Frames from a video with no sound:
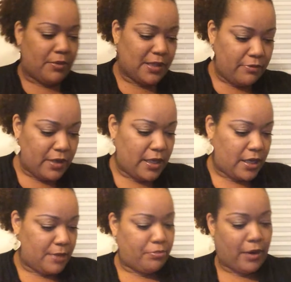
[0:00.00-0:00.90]
it was a really
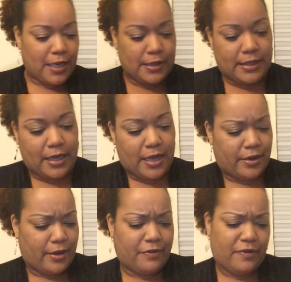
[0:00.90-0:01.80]
good price. I got
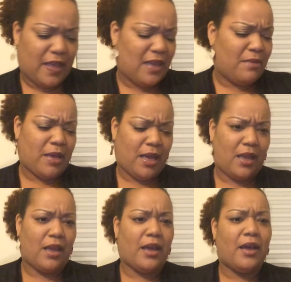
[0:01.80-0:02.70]
it off of
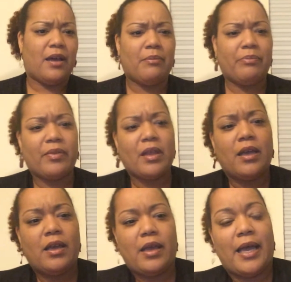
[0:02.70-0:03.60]
eBay.
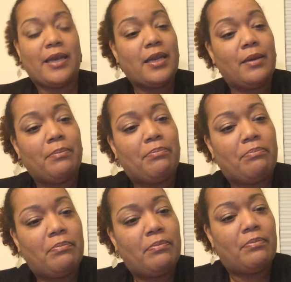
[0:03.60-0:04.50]
I didn't
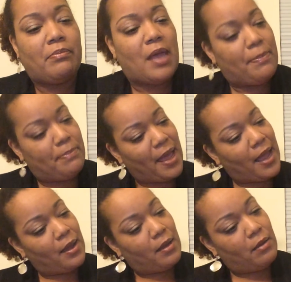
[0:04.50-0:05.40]

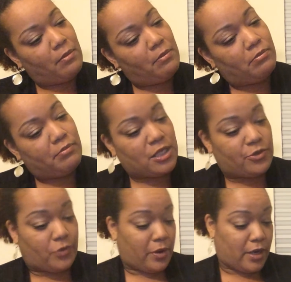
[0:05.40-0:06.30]
pay much
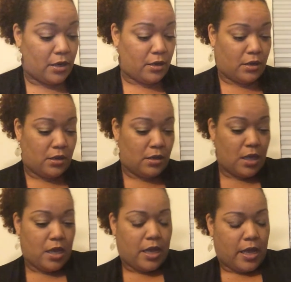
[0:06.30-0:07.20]
for it at all.
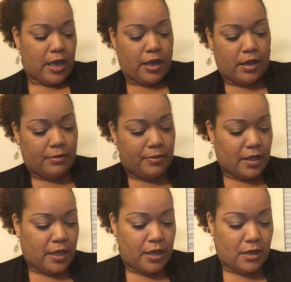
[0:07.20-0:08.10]

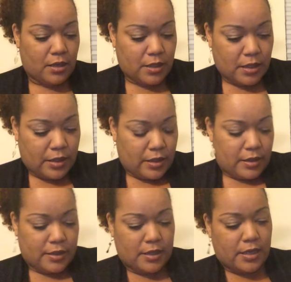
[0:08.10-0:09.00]
And
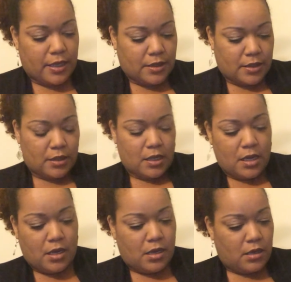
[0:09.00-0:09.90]
it's a nice
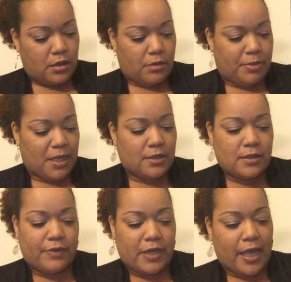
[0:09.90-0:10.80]
little piece
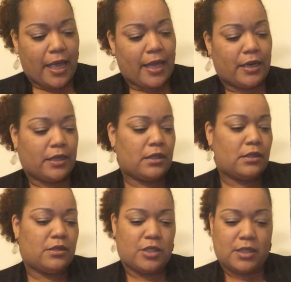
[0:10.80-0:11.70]
of Lugana
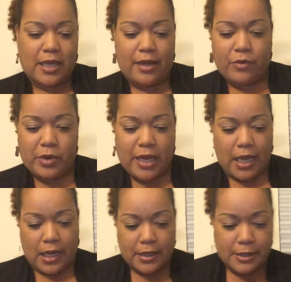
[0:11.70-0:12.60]
just to have on
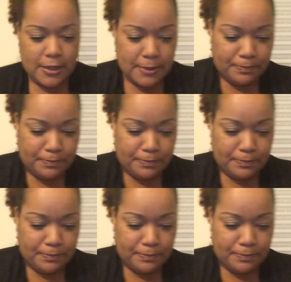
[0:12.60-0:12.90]
hand.